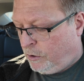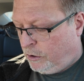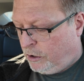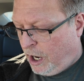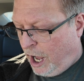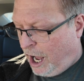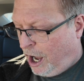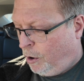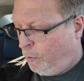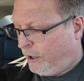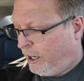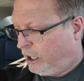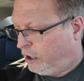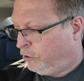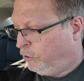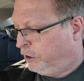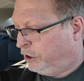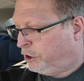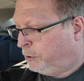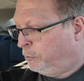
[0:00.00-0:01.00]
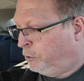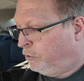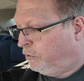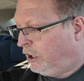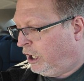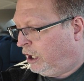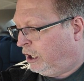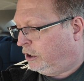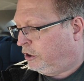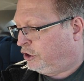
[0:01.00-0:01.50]
Now we are going to move
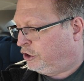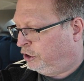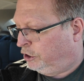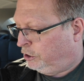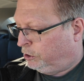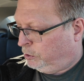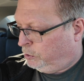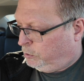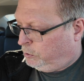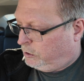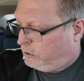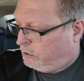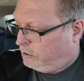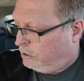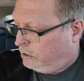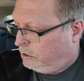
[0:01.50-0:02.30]
on to,